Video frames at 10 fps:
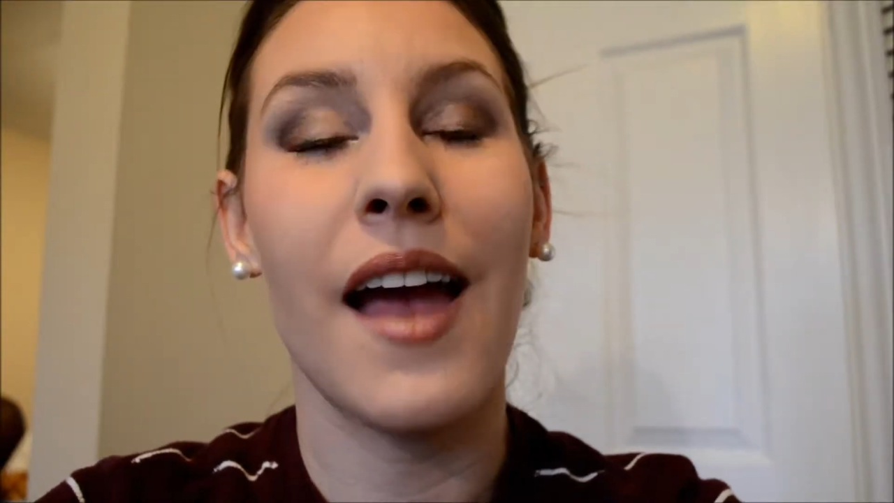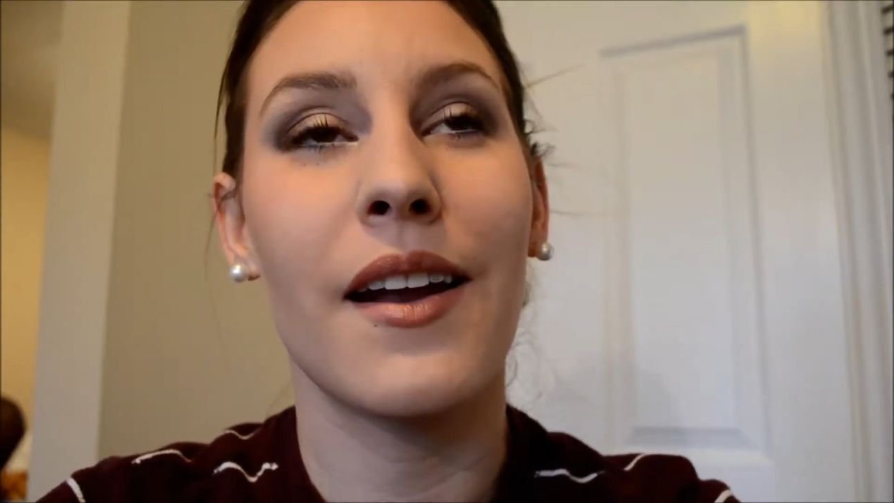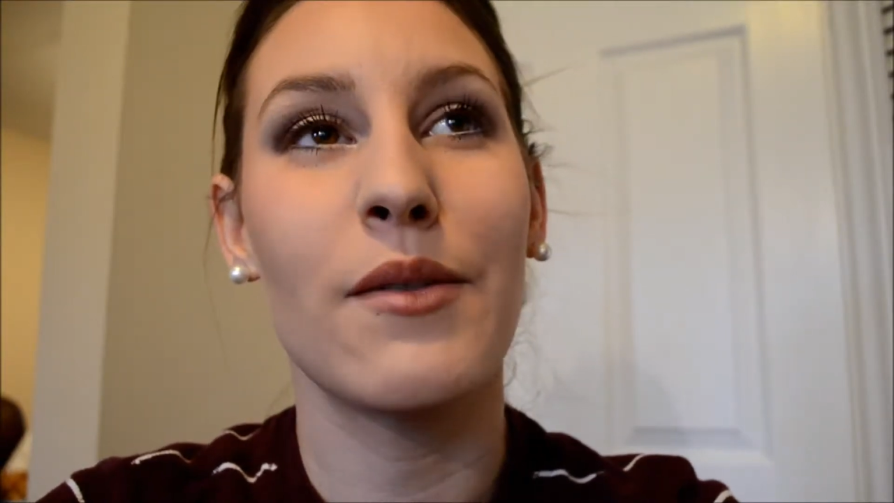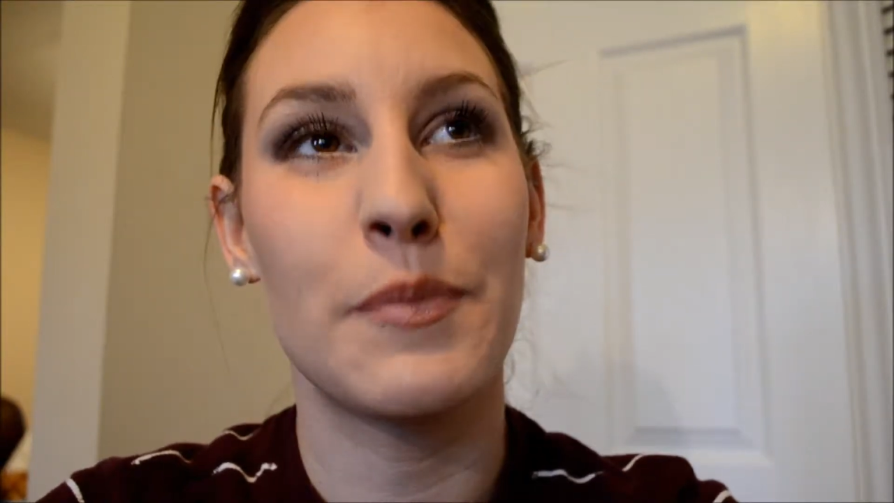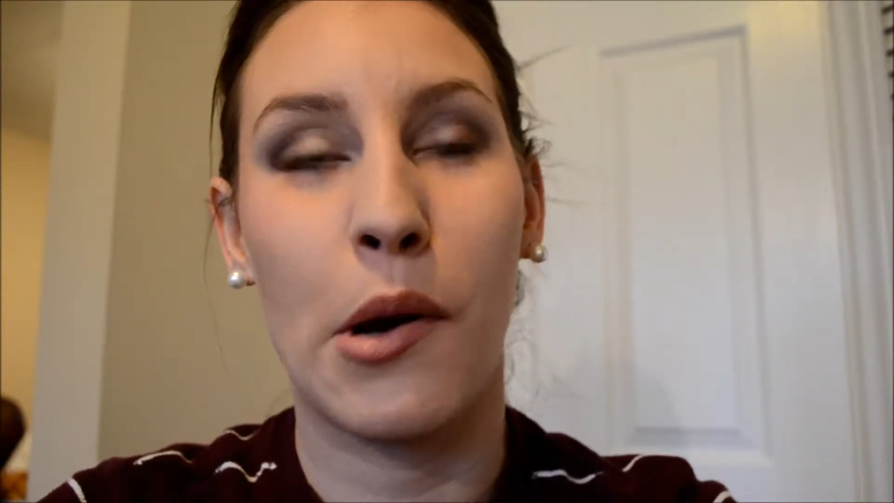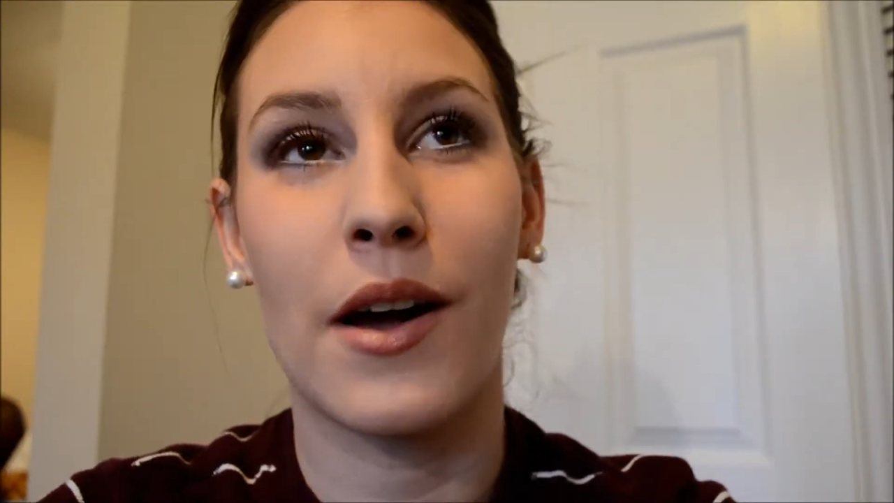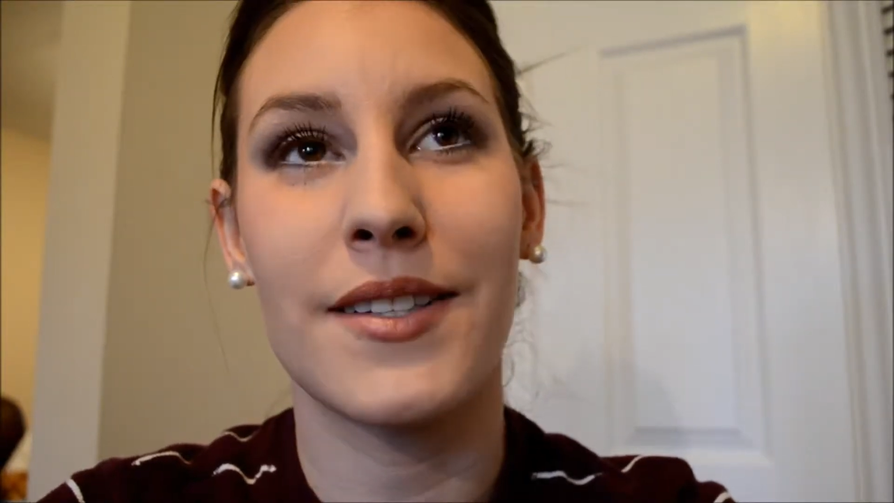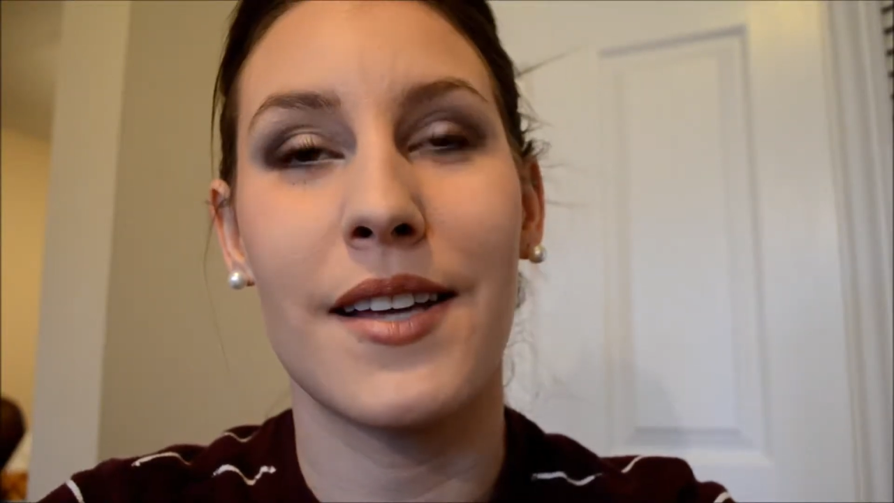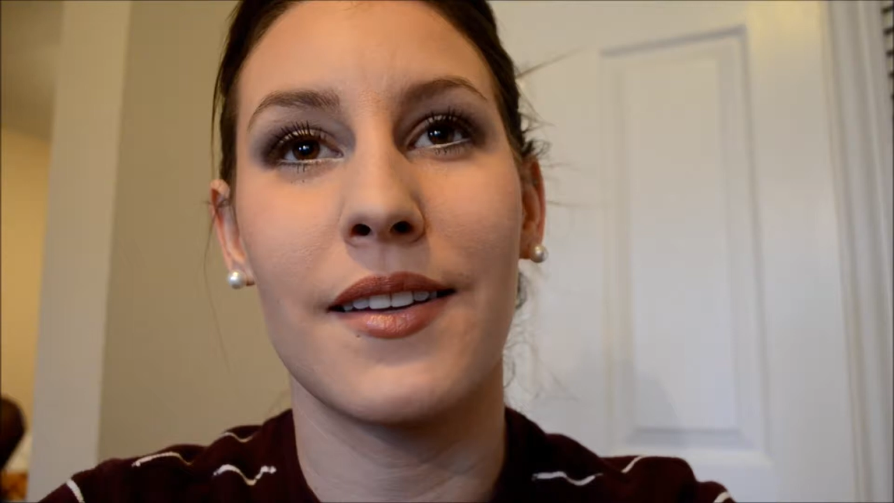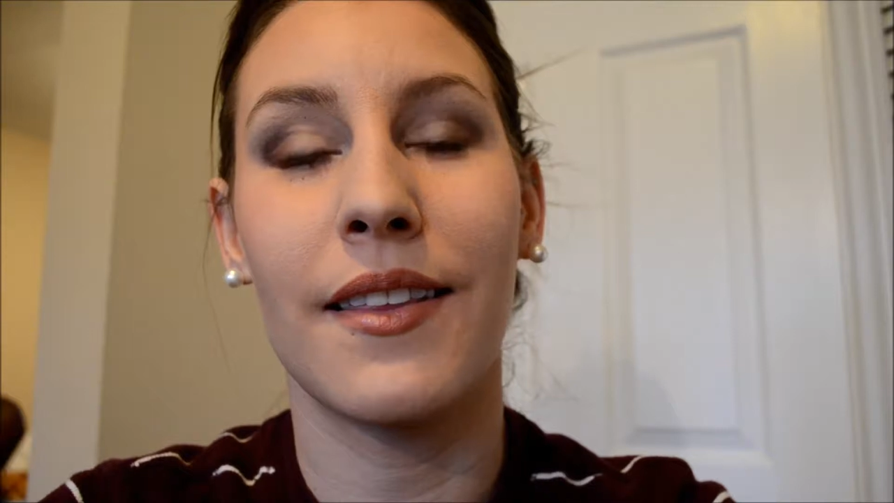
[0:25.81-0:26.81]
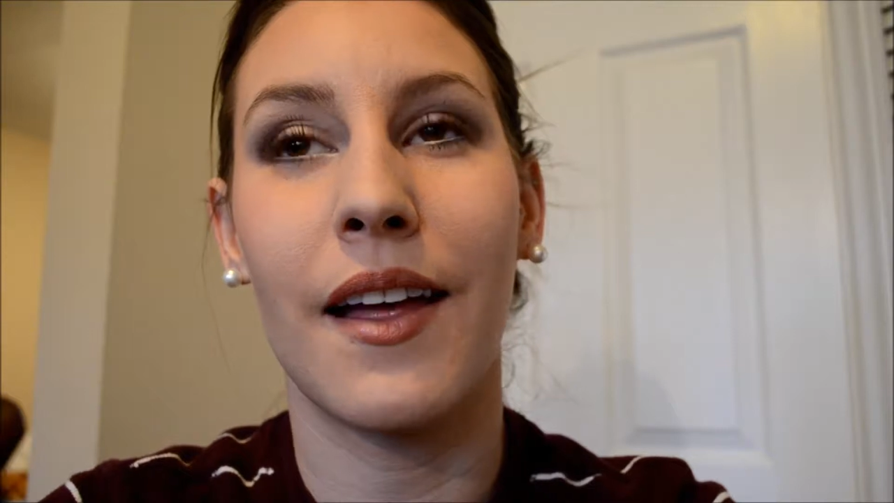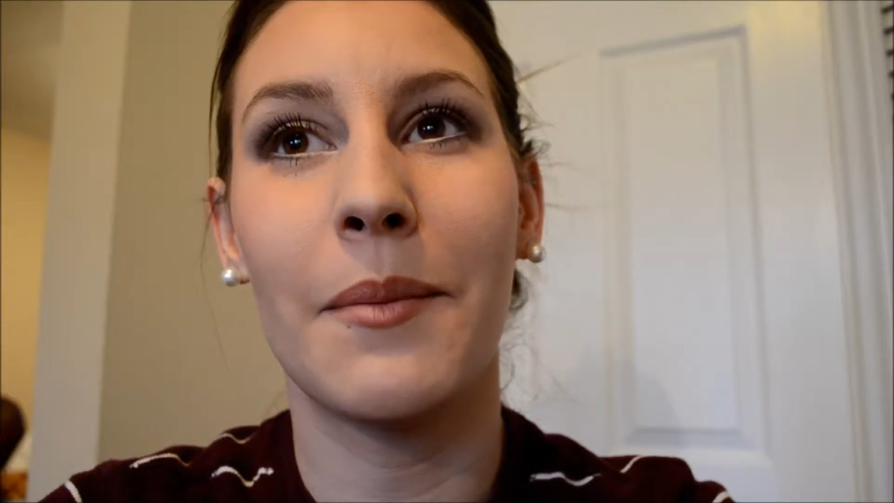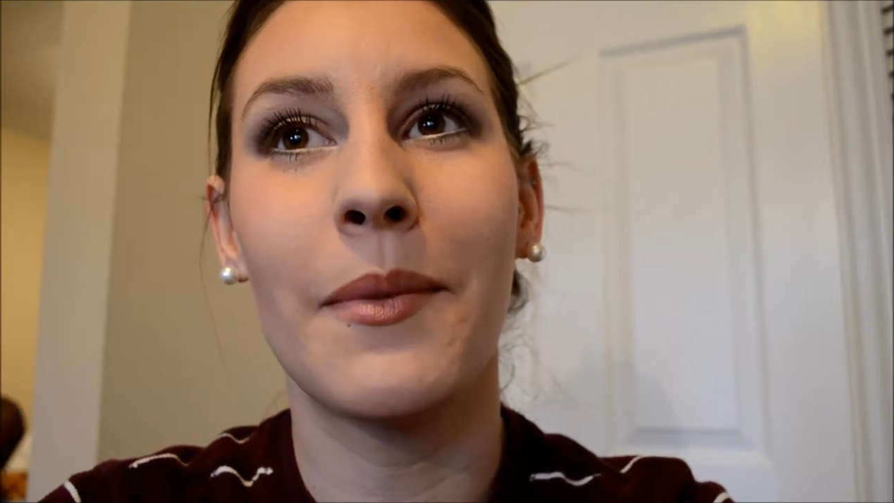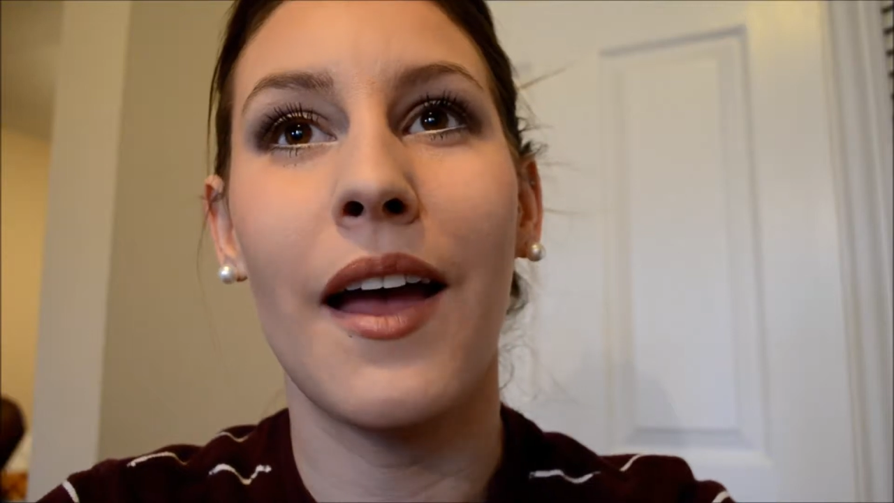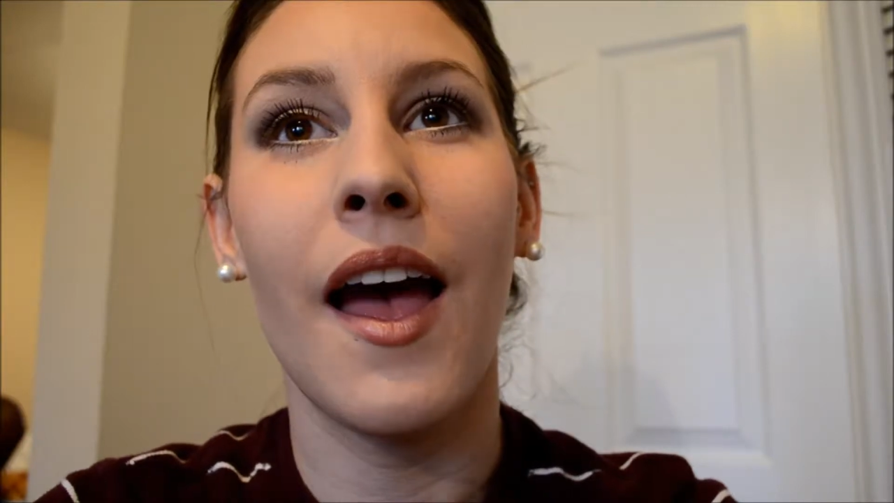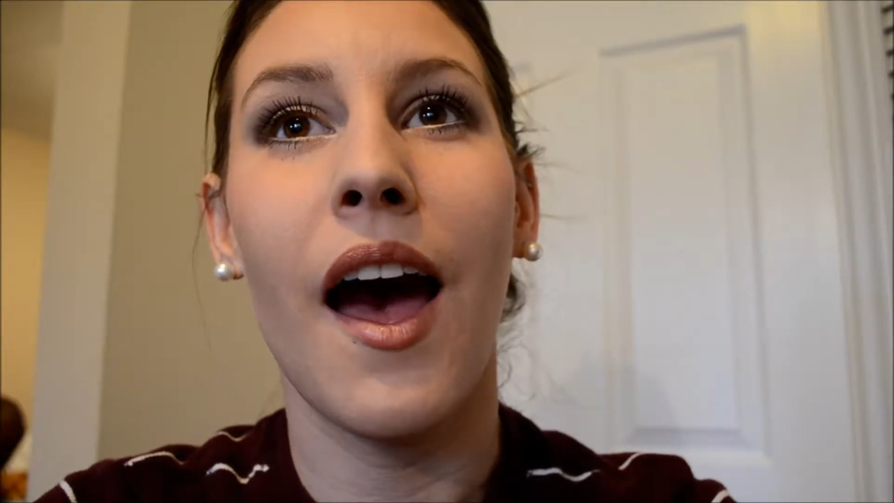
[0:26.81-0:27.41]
and I was processing them,